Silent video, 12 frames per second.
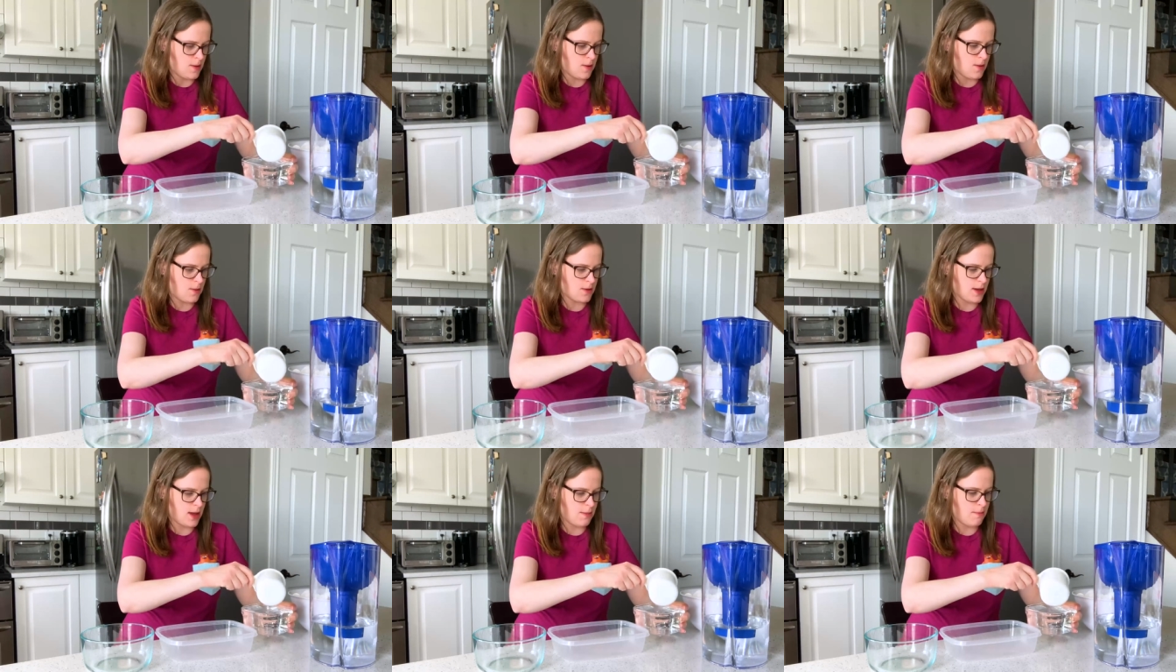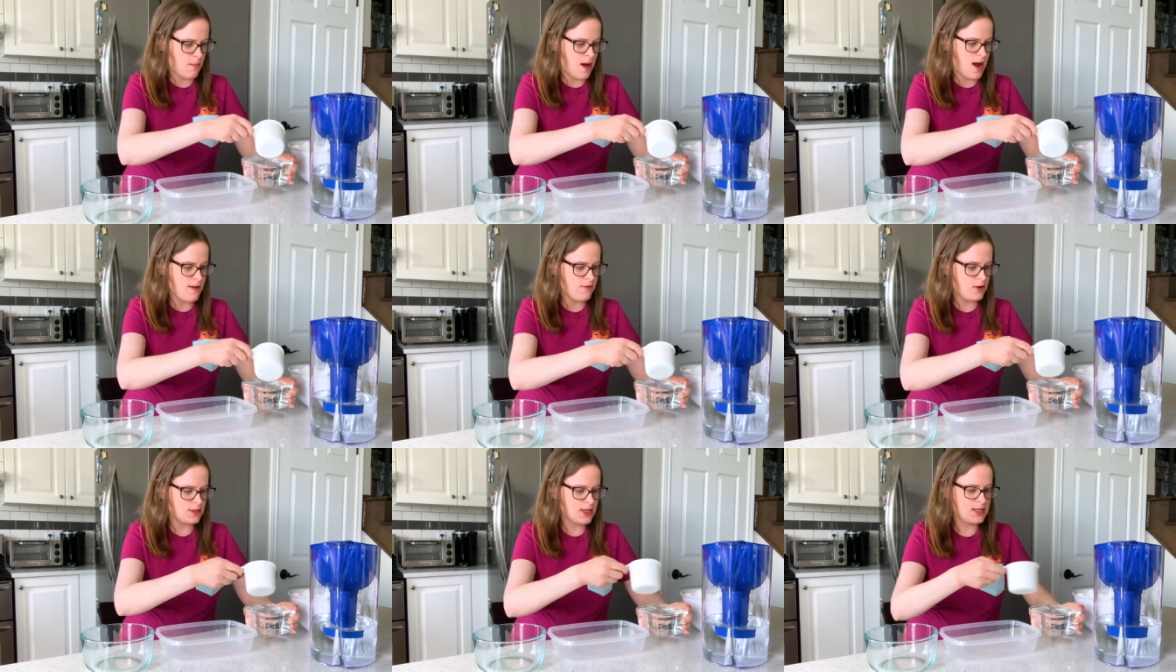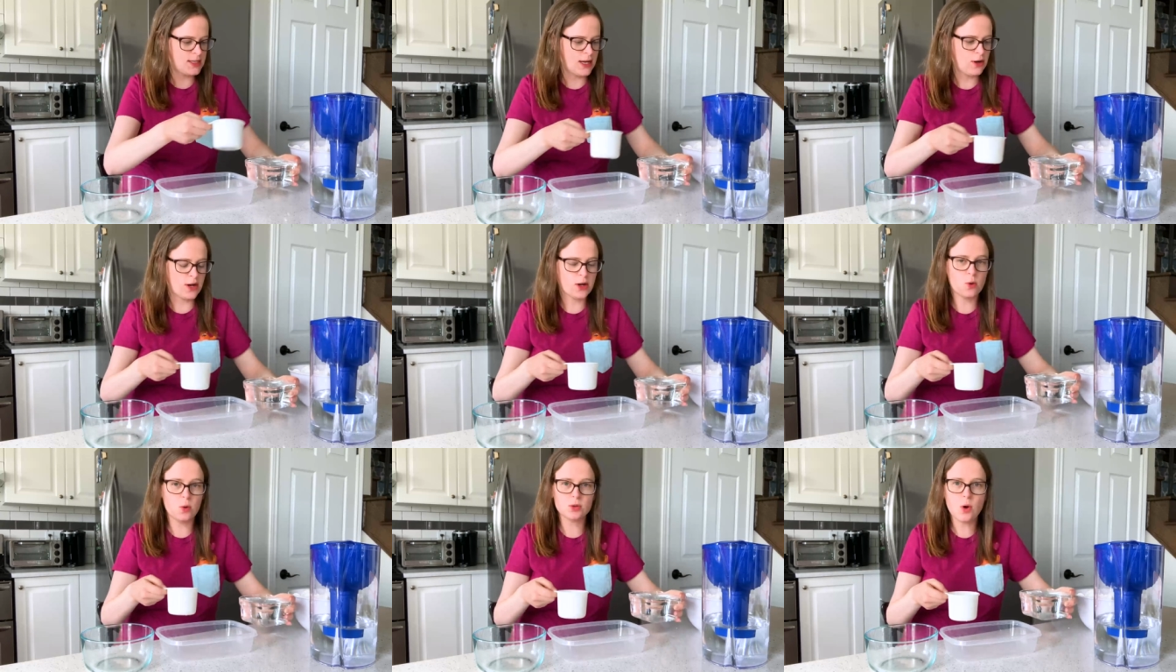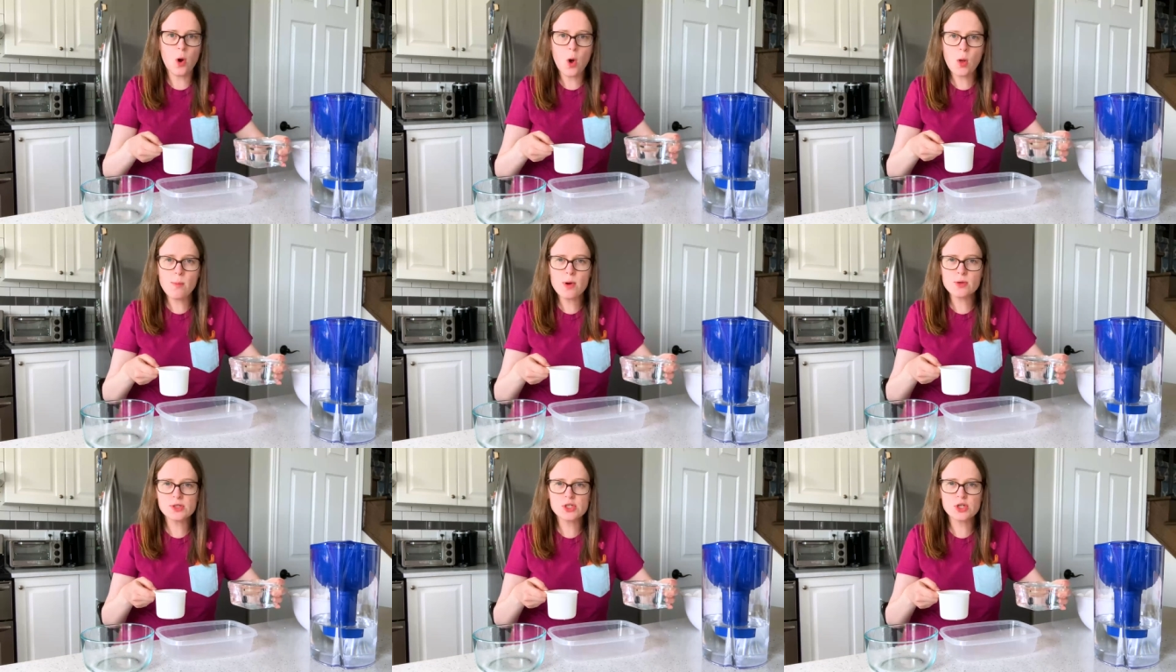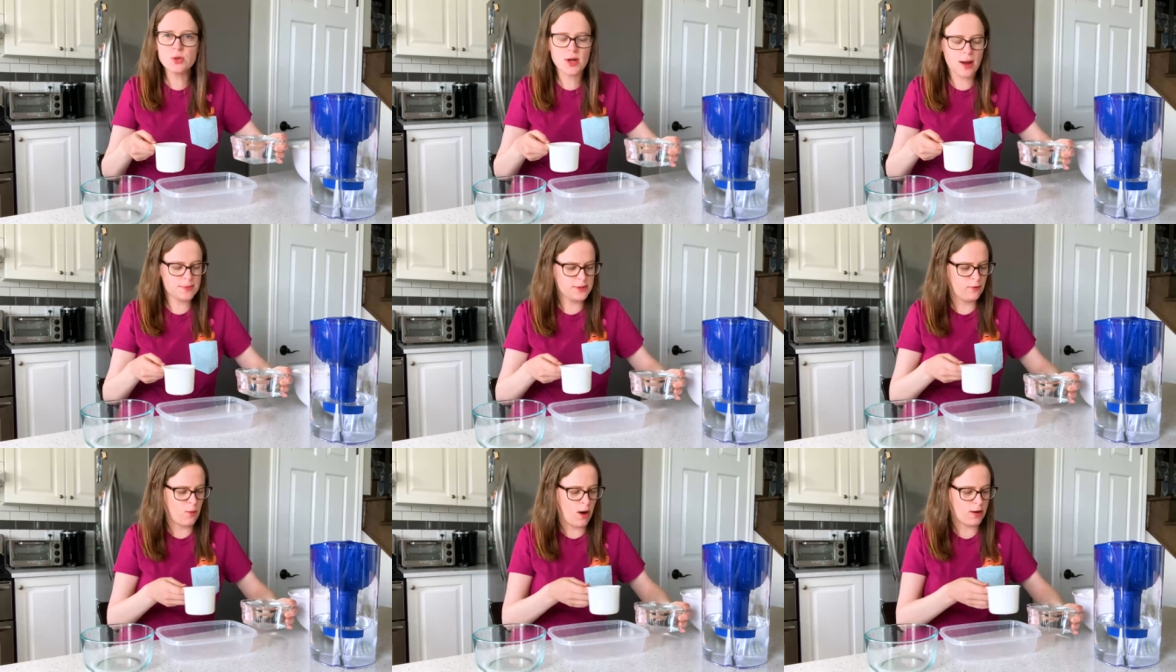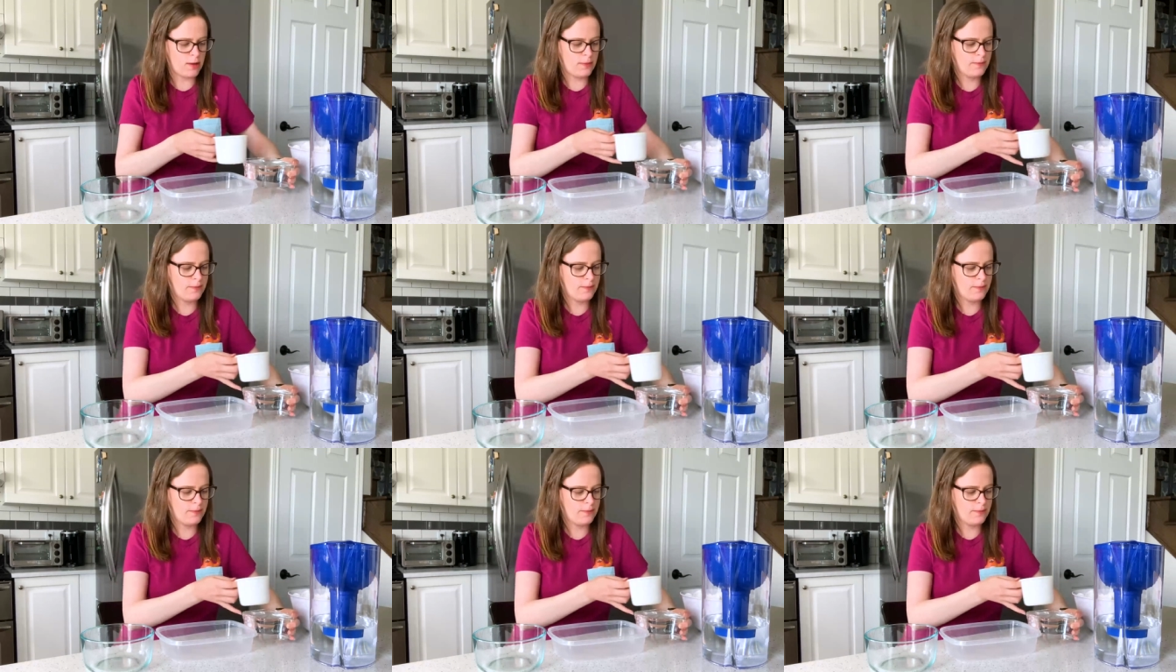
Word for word: Okay, my first container can hold almost two cups of water.